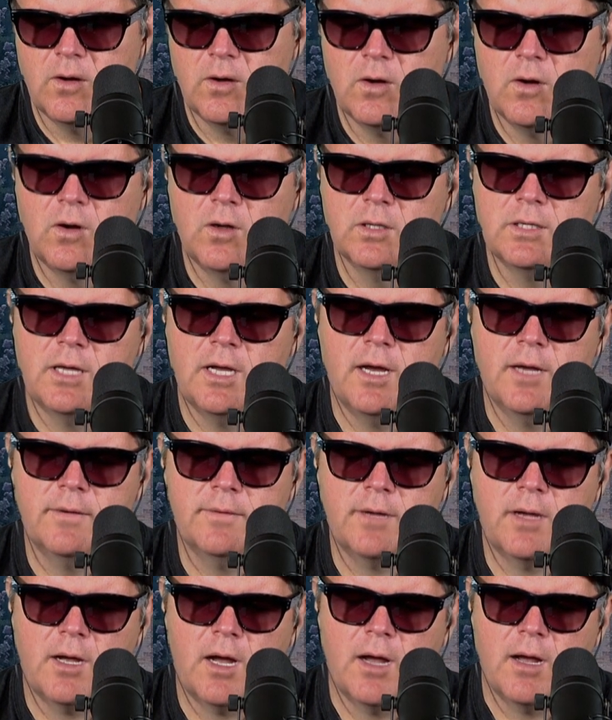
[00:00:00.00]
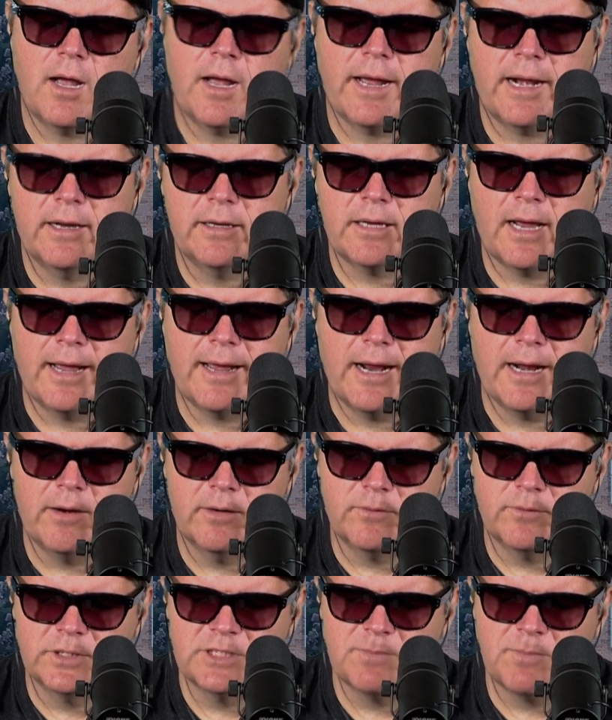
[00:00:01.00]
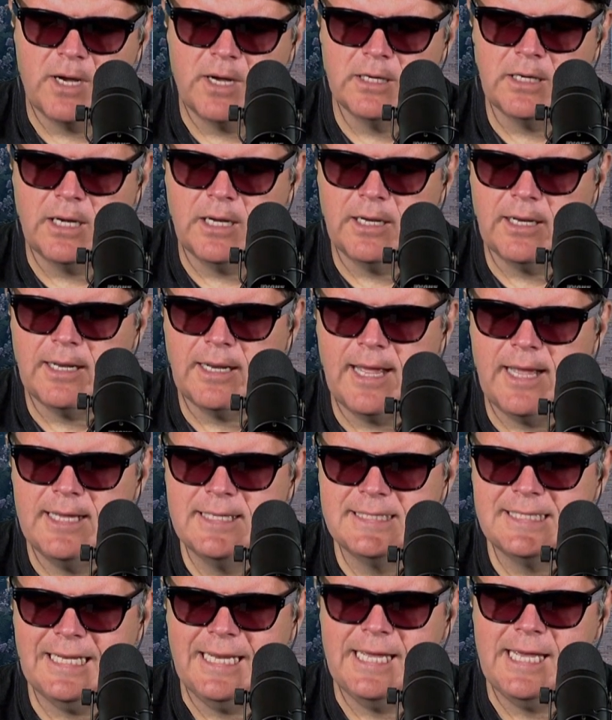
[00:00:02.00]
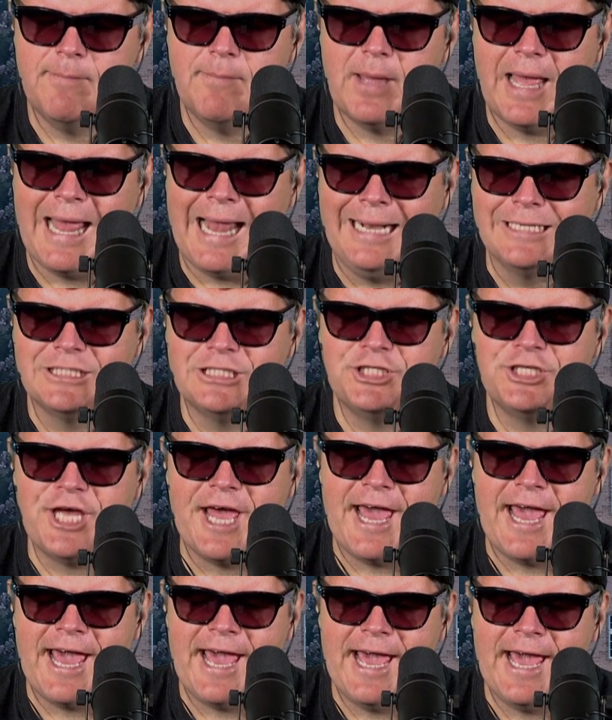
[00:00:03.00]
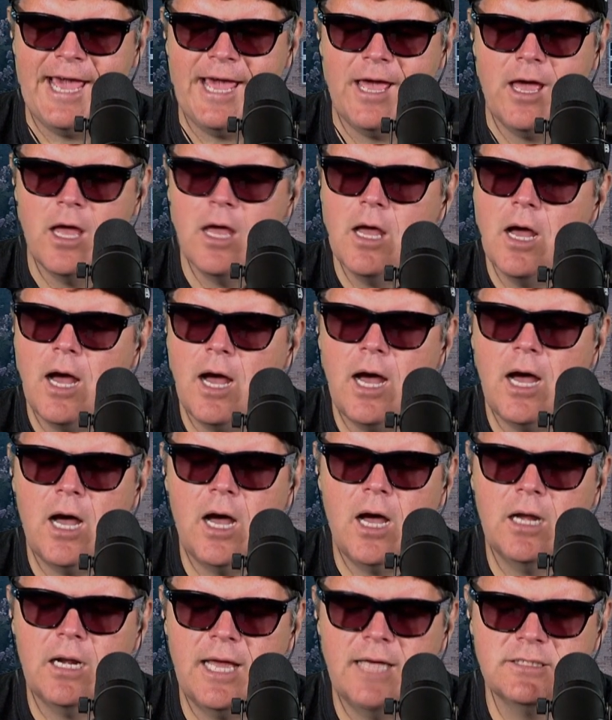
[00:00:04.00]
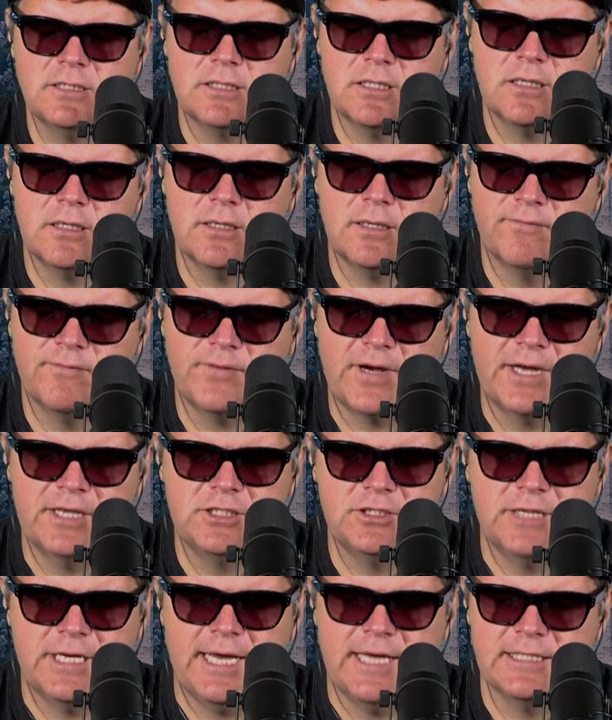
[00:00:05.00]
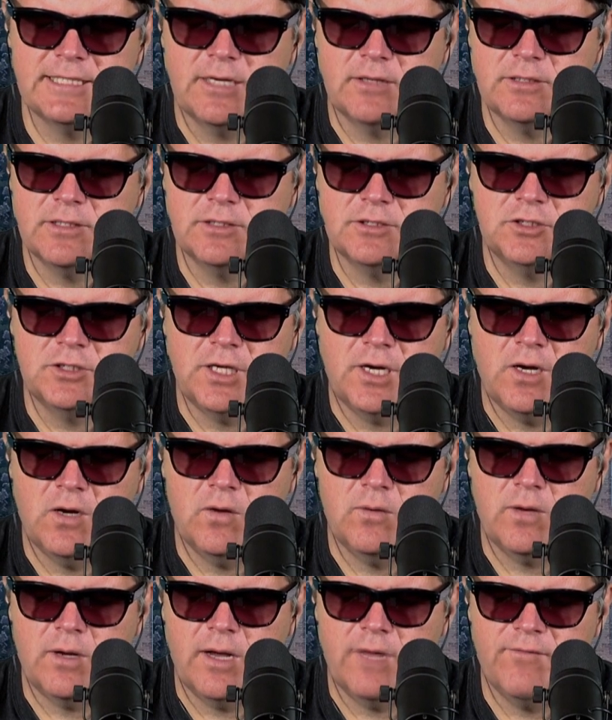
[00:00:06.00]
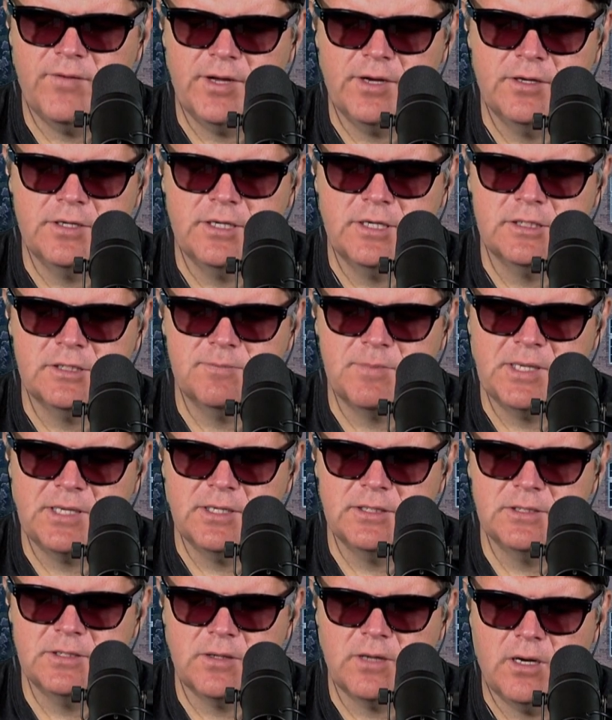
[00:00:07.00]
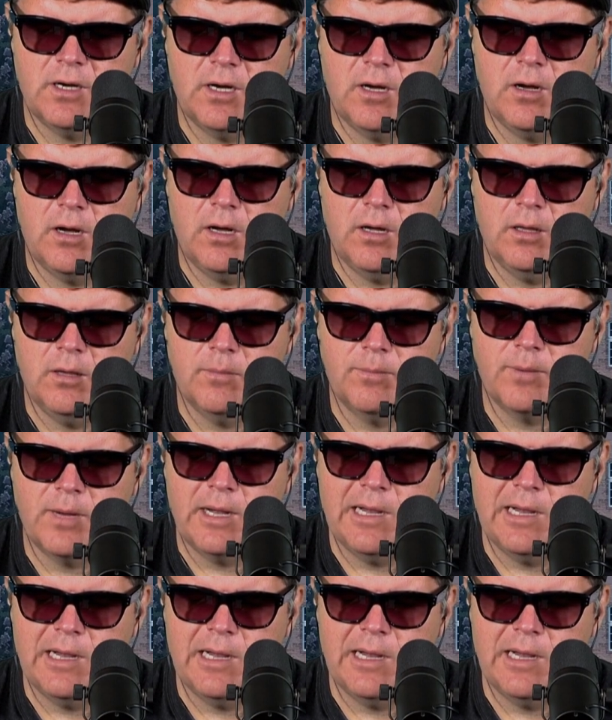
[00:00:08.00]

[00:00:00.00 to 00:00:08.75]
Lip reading: Hold on, I gotta respond to Leslie Pelche. Lester invited you guys out to the show. I figured it's because you're all